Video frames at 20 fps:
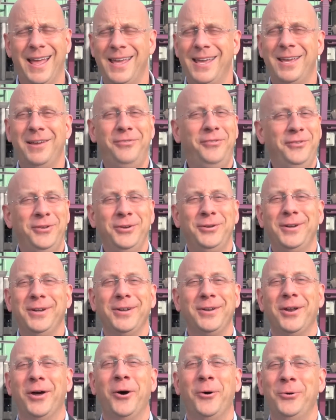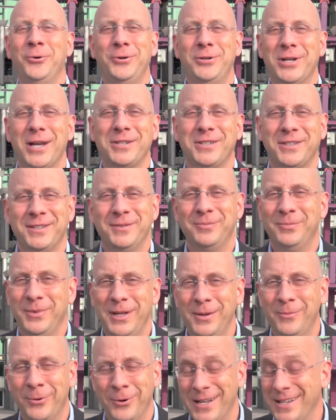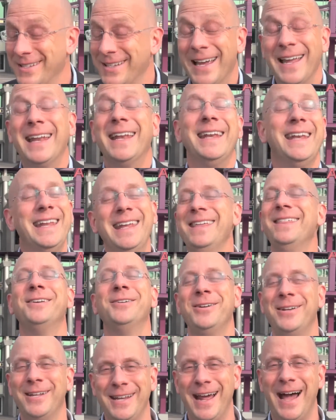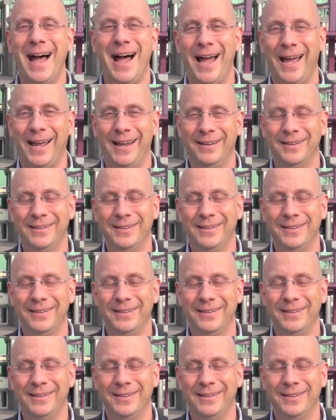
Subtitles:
If you didn't know who Justin Bieber is, neither did I.